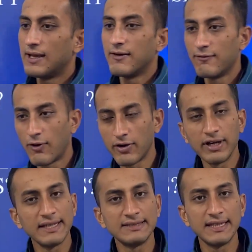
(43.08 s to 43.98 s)
Water
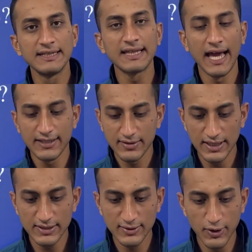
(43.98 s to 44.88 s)
density is
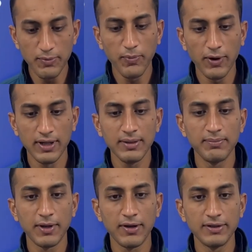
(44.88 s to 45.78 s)
actually so important
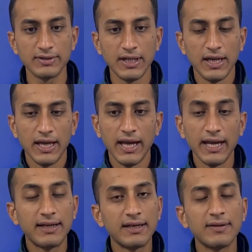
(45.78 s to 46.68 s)
because
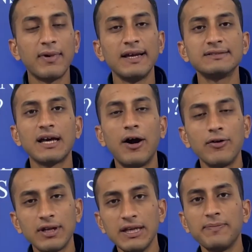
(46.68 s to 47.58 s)
it determines how
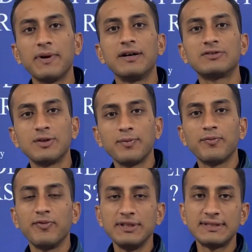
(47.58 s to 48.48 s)
deep a ship
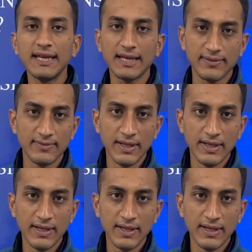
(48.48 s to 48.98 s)
will sink.